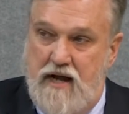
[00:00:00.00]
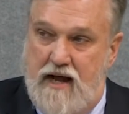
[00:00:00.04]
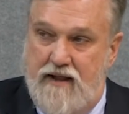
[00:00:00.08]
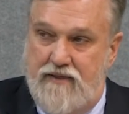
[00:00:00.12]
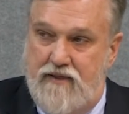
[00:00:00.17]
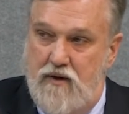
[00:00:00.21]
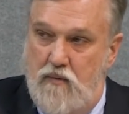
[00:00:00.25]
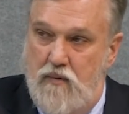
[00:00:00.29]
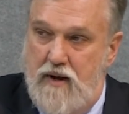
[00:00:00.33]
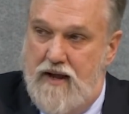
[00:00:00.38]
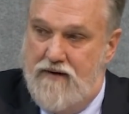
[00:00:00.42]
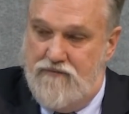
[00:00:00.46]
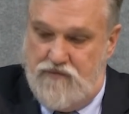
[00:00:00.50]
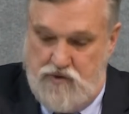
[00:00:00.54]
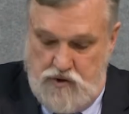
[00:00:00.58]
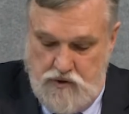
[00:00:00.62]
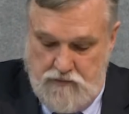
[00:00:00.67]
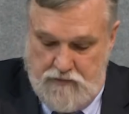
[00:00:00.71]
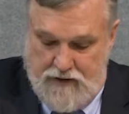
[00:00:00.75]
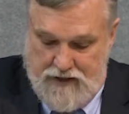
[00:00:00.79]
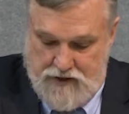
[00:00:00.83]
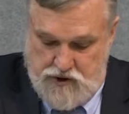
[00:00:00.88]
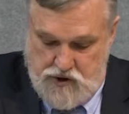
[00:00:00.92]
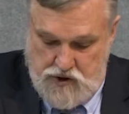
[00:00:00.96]
not that we have
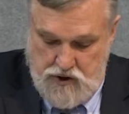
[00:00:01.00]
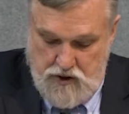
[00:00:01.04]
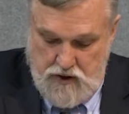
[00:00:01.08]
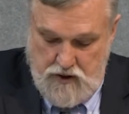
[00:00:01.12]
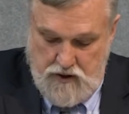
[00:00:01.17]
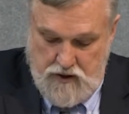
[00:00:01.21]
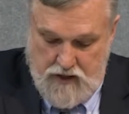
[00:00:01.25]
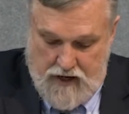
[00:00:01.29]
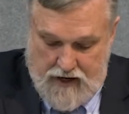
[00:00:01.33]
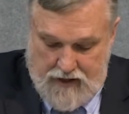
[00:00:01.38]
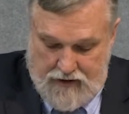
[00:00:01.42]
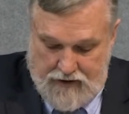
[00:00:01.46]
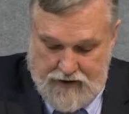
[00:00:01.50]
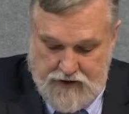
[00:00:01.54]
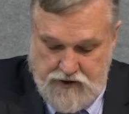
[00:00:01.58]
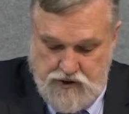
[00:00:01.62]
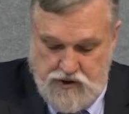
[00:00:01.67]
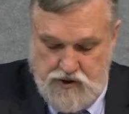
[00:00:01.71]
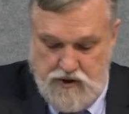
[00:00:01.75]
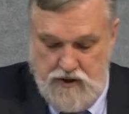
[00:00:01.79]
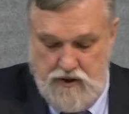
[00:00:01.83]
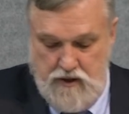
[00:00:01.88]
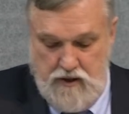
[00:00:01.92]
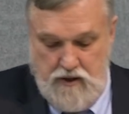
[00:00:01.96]
too much
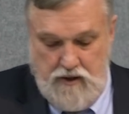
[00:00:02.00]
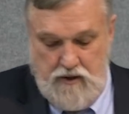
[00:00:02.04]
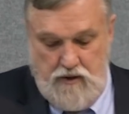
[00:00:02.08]
knowledge.